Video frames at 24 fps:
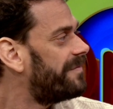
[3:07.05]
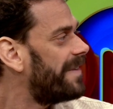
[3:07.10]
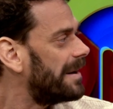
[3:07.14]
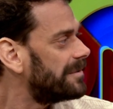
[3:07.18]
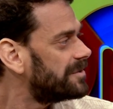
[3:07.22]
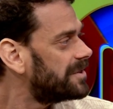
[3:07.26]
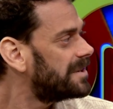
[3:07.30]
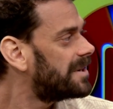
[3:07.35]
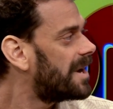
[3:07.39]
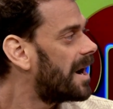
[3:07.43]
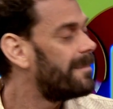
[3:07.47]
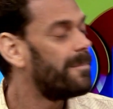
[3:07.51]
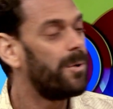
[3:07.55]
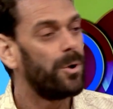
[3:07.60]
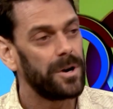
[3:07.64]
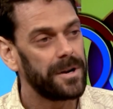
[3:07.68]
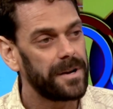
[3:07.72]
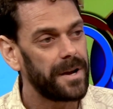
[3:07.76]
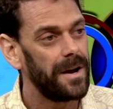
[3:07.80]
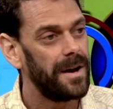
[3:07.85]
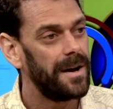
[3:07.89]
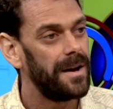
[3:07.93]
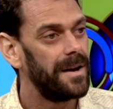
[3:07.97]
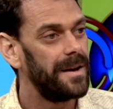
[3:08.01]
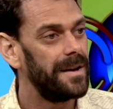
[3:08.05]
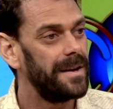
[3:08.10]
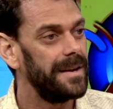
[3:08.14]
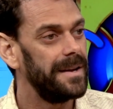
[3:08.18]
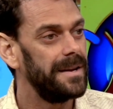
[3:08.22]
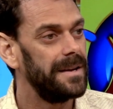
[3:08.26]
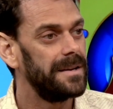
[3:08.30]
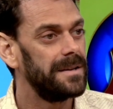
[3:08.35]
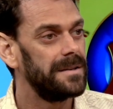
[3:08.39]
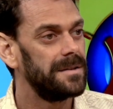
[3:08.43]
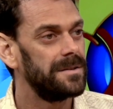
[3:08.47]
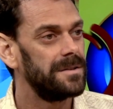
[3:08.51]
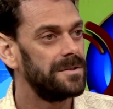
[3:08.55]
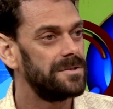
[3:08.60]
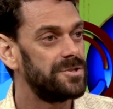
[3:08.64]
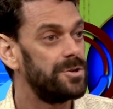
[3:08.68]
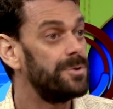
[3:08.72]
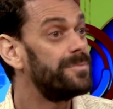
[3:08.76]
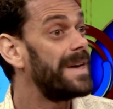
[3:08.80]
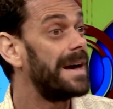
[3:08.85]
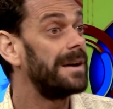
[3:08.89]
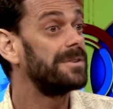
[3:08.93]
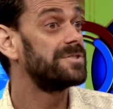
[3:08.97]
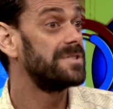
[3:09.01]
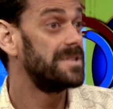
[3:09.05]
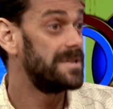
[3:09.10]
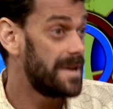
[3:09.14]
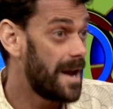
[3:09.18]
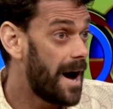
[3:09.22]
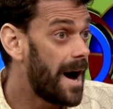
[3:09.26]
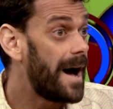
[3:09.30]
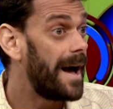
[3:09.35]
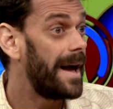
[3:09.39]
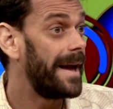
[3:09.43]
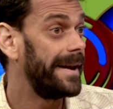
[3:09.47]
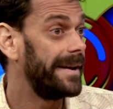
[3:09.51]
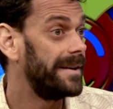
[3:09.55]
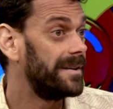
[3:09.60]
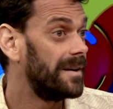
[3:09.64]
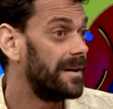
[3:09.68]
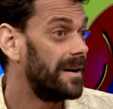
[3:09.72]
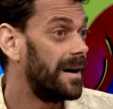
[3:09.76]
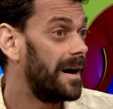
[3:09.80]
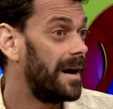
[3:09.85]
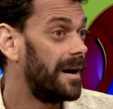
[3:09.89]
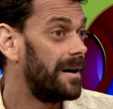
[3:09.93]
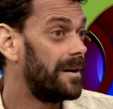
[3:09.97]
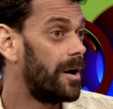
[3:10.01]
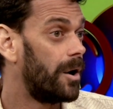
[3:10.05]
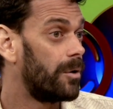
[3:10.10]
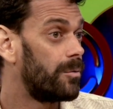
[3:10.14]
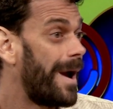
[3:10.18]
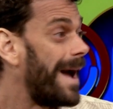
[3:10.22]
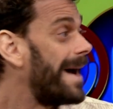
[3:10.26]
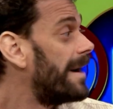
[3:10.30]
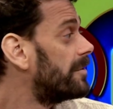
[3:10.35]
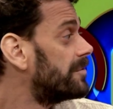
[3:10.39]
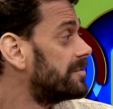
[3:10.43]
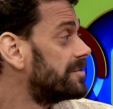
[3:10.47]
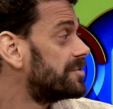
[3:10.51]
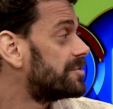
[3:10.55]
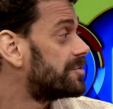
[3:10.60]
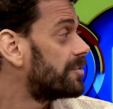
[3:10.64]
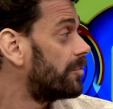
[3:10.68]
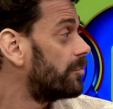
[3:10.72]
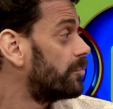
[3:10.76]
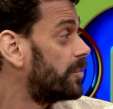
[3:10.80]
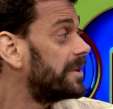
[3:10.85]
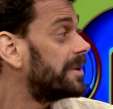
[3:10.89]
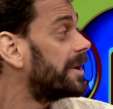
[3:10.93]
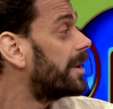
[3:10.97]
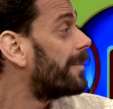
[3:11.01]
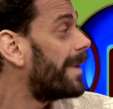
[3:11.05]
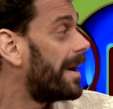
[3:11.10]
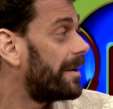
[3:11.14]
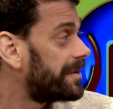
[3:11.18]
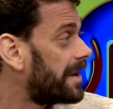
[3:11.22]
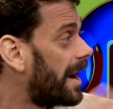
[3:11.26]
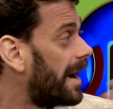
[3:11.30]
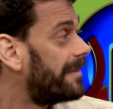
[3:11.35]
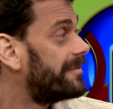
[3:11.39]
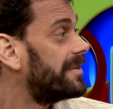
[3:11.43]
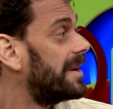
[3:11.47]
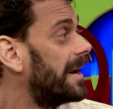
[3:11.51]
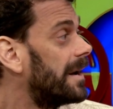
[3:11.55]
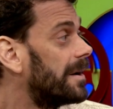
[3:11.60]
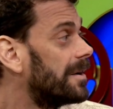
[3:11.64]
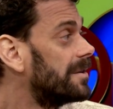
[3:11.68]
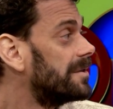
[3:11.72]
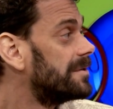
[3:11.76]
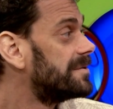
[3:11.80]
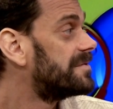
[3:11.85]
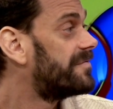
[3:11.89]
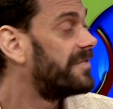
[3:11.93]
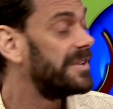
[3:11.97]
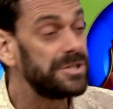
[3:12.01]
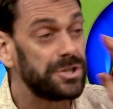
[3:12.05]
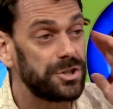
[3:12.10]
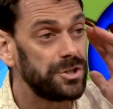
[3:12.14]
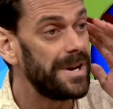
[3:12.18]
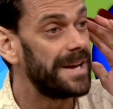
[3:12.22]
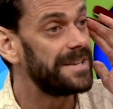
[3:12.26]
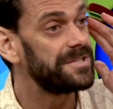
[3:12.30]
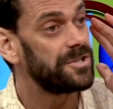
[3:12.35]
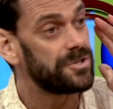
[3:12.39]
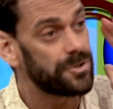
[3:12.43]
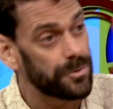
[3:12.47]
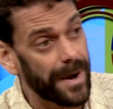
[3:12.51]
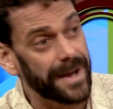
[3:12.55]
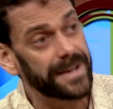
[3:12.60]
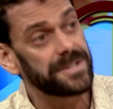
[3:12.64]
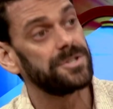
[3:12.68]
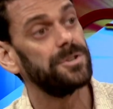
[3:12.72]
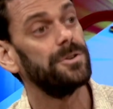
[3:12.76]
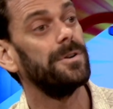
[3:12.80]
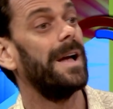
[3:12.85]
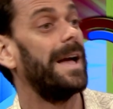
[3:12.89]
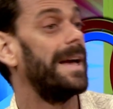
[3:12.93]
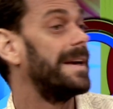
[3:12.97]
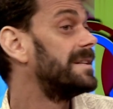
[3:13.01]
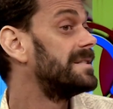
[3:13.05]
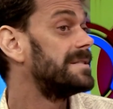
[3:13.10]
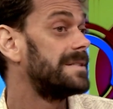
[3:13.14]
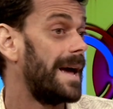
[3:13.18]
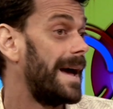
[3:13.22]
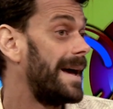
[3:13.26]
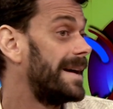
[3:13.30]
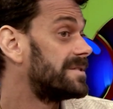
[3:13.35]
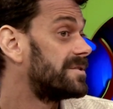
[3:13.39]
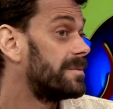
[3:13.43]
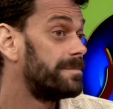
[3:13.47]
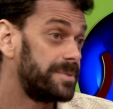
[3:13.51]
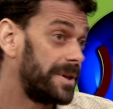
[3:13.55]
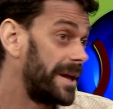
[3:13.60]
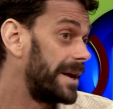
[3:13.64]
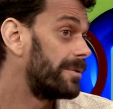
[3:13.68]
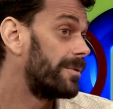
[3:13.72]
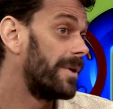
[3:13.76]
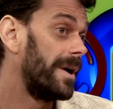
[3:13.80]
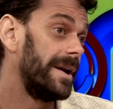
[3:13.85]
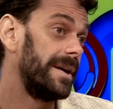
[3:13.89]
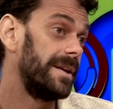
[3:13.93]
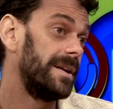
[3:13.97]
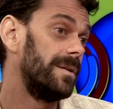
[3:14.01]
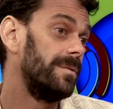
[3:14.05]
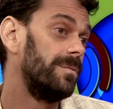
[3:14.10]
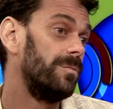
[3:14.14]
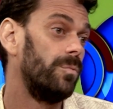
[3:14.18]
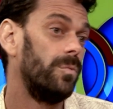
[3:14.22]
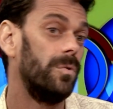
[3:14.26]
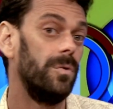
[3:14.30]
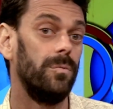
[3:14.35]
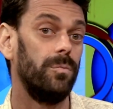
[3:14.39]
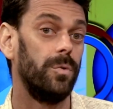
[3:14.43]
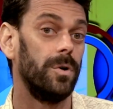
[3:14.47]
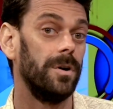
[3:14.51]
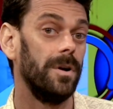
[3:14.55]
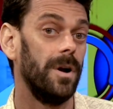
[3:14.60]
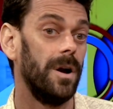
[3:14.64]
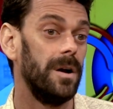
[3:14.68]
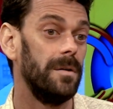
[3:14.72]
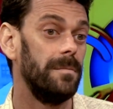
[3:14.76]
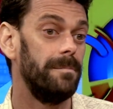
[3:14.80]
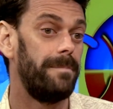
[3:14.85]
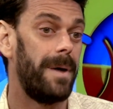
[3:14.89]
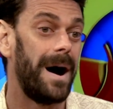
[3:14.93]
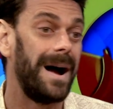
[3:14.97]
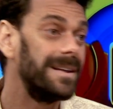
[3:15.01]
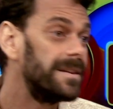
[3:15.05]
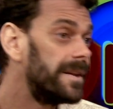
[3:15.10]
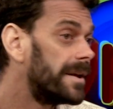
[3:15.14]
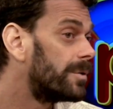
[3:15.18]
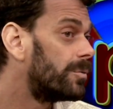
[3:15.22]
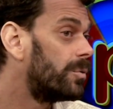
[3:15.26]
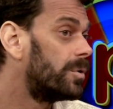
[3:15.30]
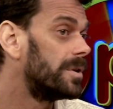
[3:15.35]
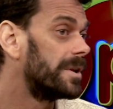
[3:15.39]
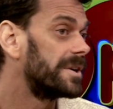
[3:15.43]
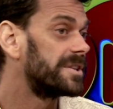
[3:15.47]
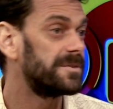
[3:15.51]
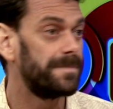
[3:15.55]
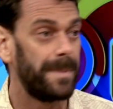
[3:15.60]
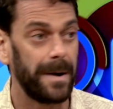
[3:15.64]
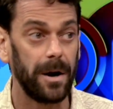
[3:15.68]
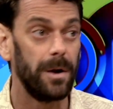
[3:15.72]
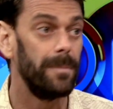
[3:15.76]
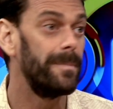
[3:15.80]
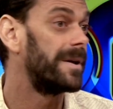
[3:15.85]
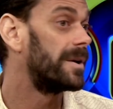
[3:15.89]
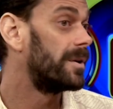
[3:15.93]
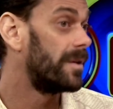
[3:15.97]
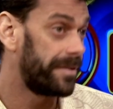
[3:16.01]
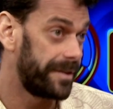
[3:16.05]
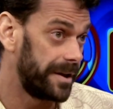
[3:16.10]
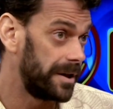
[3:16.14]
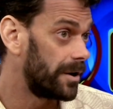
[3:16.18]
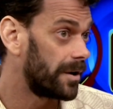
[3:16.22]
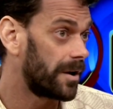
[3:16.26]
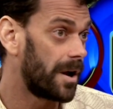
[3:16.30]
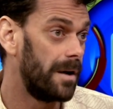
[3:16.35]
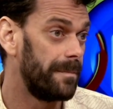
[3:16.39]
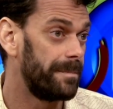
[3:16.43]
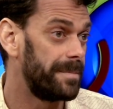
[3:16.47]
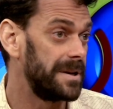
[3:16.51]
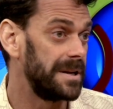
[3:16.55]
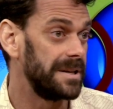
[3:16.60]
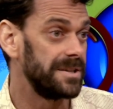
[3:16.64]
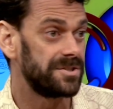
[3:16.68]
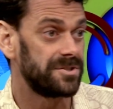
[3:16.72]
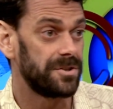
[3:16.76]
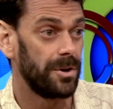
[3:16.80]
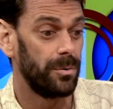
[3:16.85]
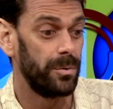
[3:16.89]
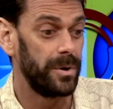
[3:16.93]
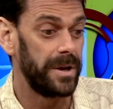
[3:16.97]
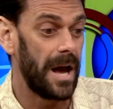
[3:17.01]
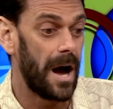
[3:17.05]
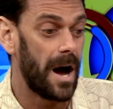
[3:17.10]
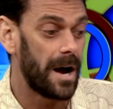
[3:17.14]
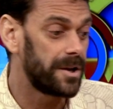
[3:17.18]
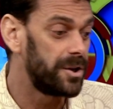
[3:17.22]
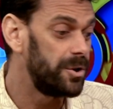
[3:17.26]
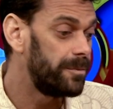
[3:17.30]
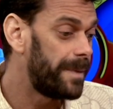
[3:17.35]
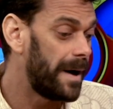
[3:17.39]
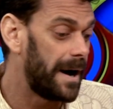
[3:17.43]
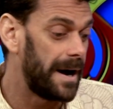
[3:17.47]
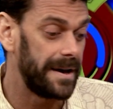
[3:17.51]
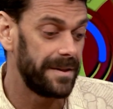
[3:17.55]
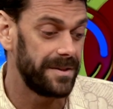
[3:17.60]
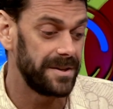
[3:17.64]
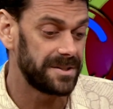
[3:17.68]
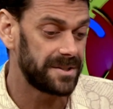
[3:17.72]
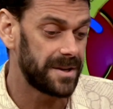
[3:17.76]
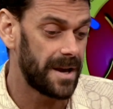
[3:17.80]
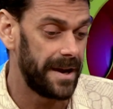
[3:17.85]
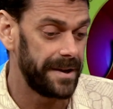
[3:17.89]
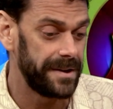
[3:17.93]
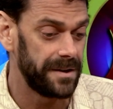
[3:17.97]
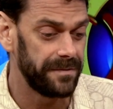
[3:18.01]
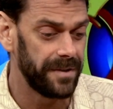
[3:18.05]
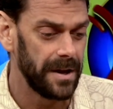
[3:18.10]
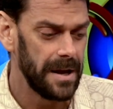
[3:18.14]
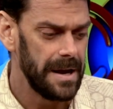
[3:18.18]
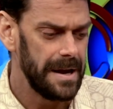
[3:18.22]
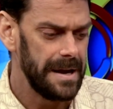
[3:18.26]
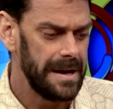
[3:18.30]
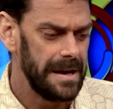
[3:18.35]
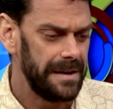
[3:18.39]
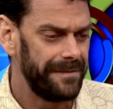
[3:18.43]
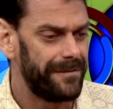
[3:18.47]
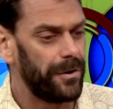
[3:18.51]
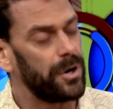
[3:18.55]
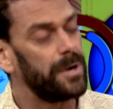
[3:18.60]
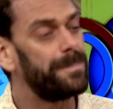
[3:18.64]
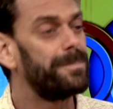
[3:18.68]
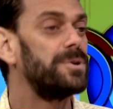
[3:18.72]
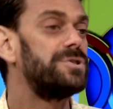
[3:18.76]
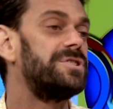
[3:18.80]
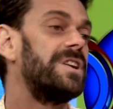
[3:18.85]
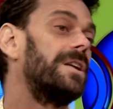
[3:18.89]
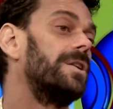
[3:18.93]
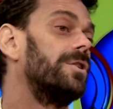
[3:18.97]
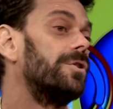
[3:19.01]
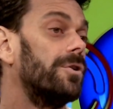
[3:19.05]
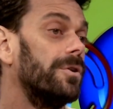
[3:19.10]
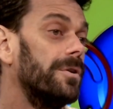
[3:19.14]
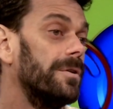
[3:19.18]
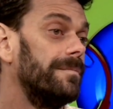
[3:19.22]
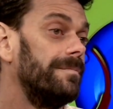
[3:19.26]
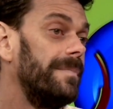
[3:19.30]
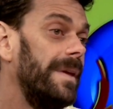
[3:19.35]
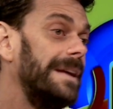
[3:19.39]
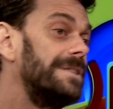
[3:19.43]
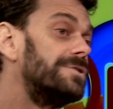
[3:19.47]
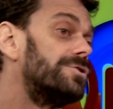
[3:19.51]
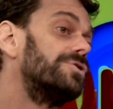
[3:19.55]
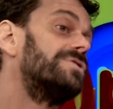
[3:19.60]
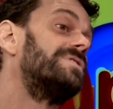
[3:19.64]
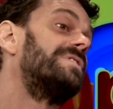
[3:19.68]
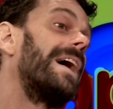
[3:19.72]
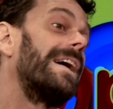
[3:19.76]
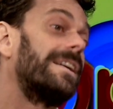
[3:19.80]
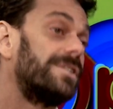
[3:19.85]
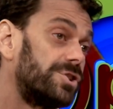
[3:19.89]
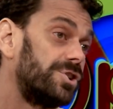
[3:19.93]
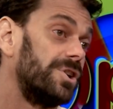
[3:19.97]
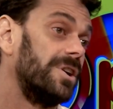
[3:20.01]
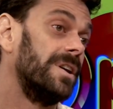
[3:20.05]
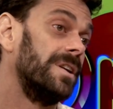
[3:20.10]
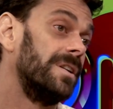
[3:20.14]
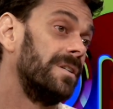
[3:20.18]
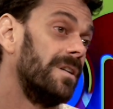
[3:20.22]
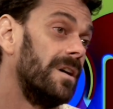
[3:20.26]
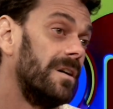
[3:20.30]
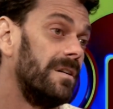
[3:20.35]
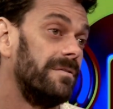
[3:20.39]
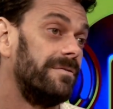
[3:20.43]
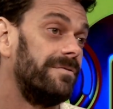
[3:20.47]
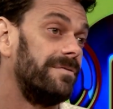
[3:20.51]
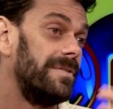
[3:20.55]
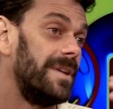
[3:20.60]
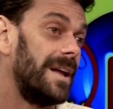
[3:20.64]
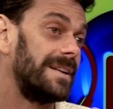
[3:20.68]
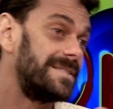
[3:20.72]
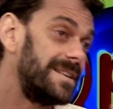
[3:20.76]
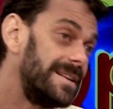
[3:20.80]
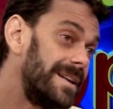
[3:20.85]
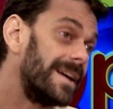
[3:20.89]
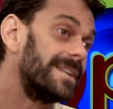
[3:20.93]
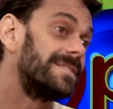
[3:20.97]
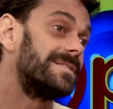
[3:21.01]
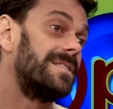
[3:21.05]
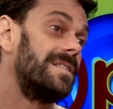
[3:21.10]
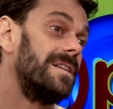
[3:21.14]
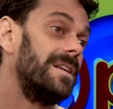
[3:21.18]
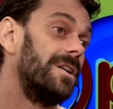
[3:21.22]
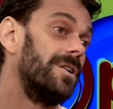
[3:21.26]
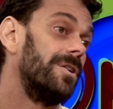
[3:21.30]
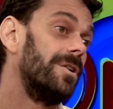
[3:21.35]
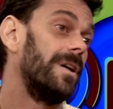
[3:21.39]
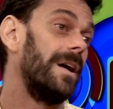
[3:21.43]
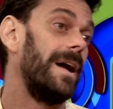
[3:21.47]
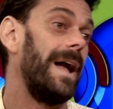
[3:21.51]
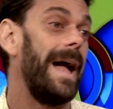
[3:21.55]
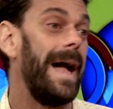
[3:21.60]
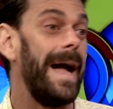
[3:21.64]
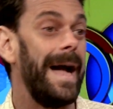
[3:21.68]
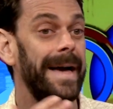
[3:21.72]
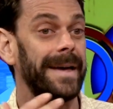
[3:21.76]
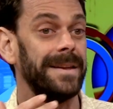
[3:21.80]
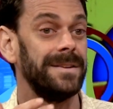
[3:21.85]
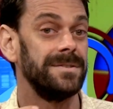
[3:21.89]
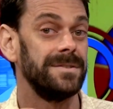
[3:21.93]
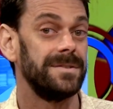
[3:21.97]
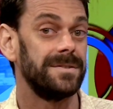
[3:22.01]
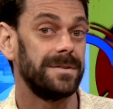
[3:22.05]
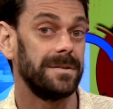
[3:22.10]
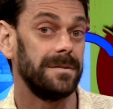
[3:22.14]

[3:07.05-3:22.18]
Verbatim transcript: founded Caborca in 2009 uh, around, really around Javier's vision as a director and as a playwright. And we're a bilingual experimental theater company, so we occupy this kind of very particular intersection of Latinx theater and